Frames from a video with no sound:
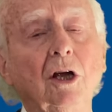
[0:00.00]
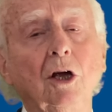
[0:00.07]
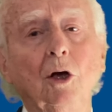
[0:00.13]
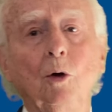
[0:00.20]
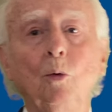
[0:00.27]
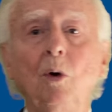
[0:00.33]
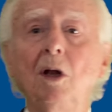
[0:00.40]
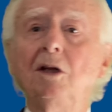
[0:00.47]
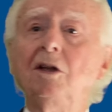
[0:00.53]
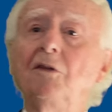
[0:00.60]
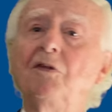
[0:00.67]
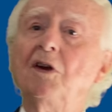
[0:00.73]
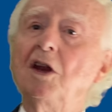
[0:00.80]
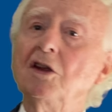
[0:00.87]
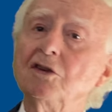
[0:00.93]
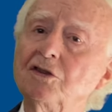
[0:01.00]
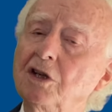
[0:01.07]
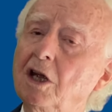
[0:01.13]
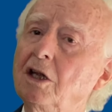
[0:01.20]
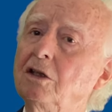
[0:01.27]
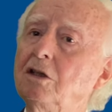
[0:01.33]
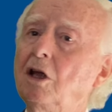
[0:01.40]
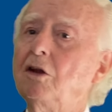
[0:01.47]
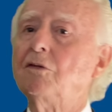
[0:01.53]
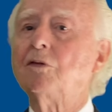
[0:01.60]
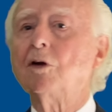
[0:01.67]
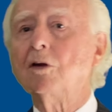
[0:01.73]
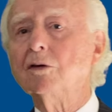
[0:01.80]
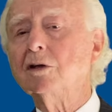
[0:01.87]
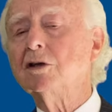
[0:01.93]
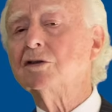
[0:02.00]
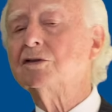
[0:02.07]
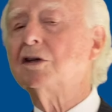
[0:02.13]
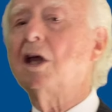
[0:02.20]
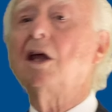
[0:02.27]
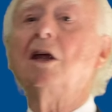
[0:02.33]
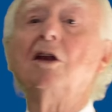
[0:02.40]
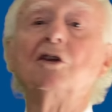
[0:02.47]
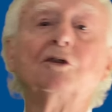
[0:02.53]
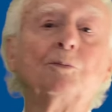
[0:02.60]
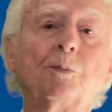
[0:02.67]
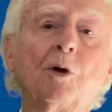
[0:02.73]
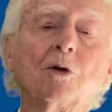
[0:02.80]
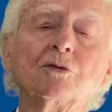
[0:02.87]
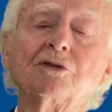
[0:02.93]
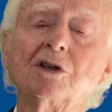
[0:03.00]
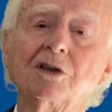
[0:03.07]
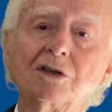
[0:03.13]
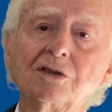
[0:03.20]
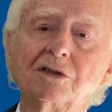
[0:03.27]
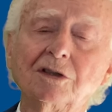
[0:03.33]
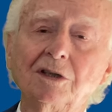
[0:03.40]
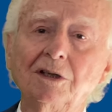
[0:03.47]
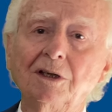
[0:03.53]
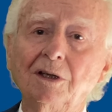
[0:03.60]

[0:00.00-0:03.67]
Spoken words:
well differentiated from the sales process.